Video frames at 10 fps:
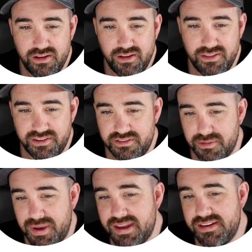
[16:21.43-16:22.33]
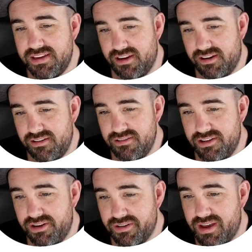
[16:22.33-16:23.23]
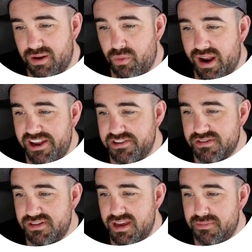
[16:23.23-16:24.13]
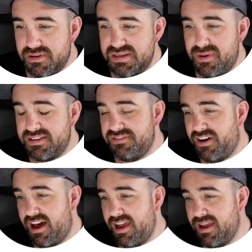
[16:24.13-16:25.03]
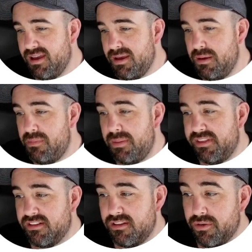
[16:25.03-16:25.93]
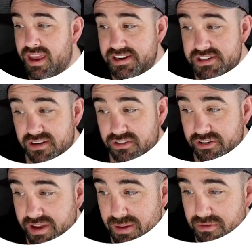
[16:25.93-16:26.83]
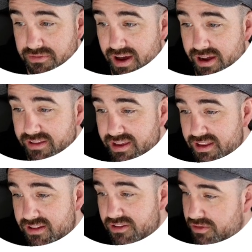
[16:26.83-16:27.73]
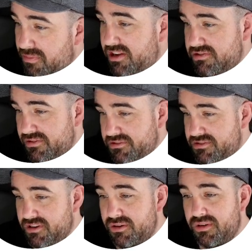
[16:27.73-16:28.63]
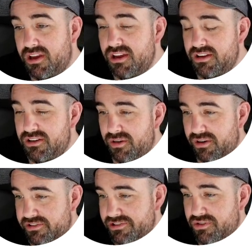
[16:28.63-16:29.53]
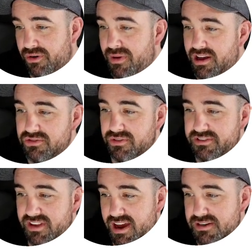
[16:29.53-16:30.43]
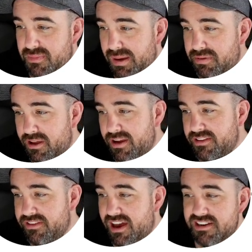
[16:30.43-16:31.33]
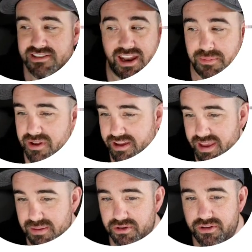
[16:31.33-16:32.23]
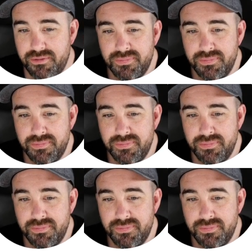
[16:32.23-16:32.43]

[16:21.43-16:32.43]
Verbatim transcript: this command here, you know, kind of what I just did, but specify maybe the location of your YAML file in node modules. So node underscore modules slash my plugin slash setup.yaml.